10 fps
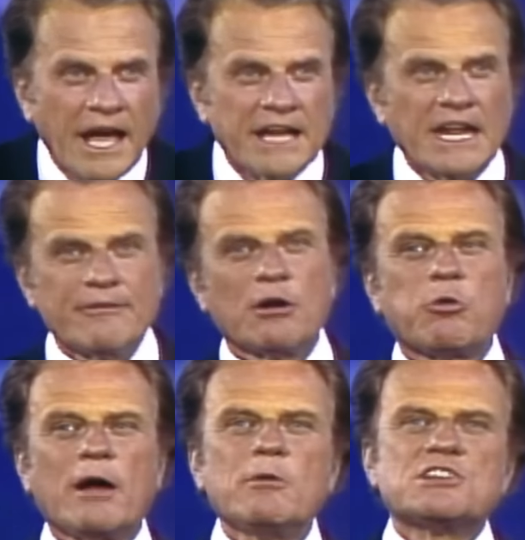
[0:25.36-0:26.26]
And
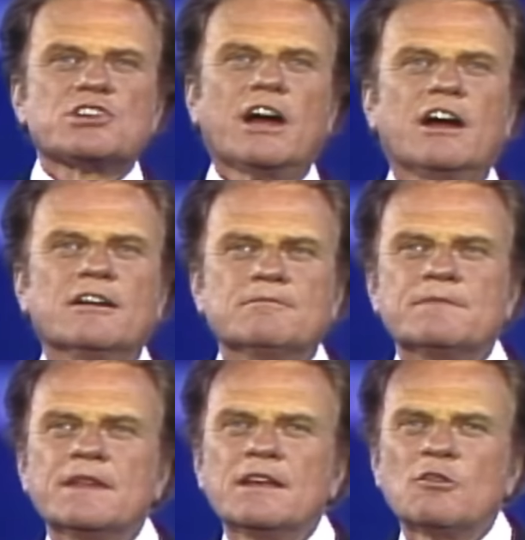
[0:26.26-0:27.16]
everywhere we turn,
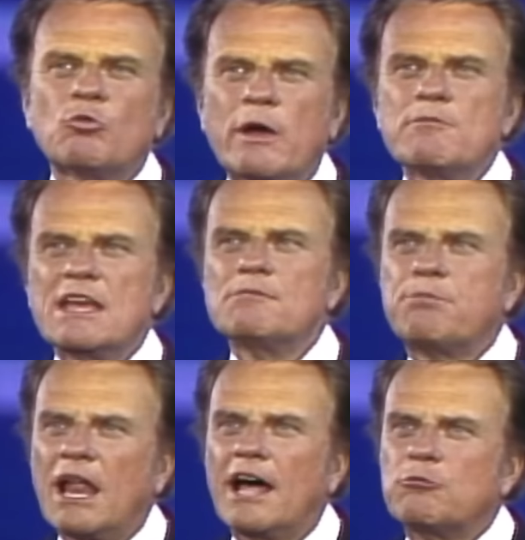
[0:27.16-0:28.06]
we meet
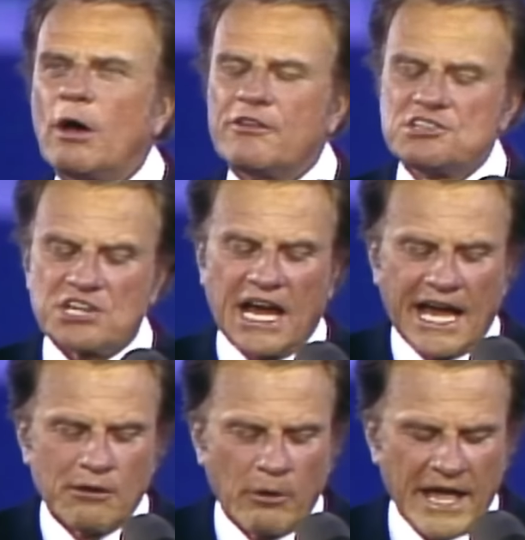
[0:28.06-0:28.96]
blood, whether it's a
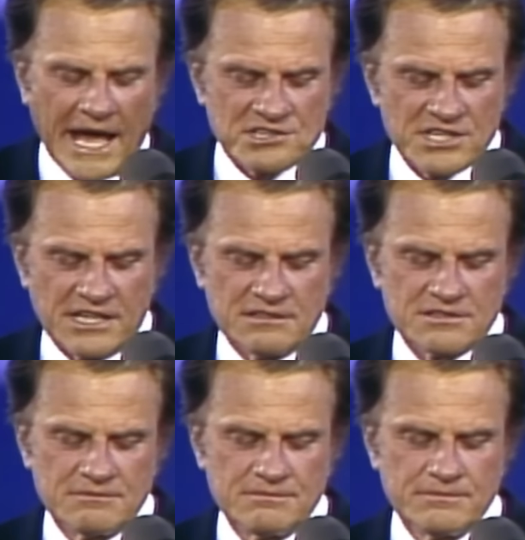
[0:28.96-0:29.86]
highway
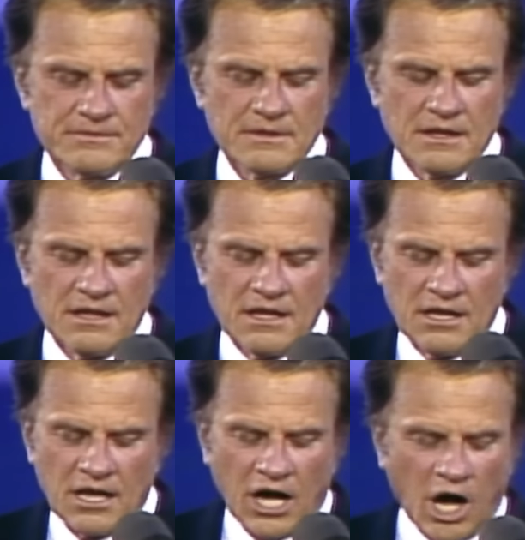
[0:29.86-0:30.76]
accident
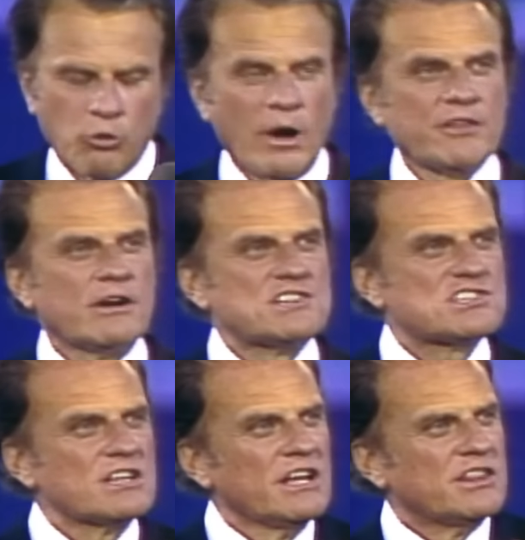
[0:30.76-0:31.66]
or whether
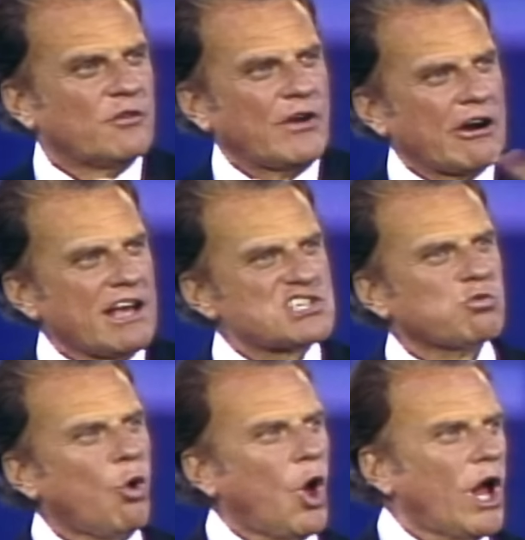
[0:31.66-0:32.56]
it's the
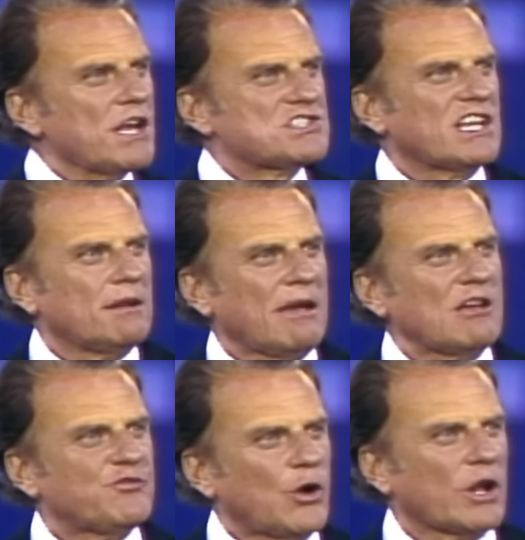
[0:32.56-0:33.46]
various wars that are
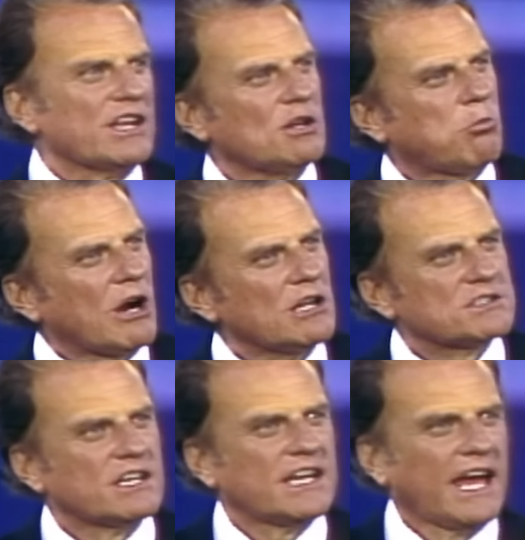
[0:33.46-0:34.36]
being fought in the
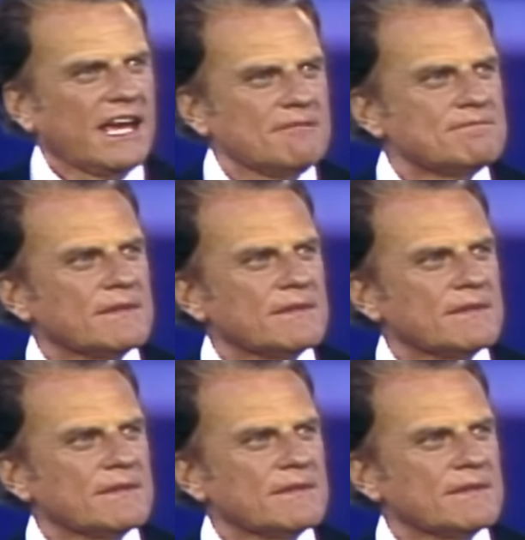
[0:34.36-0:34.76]
world today.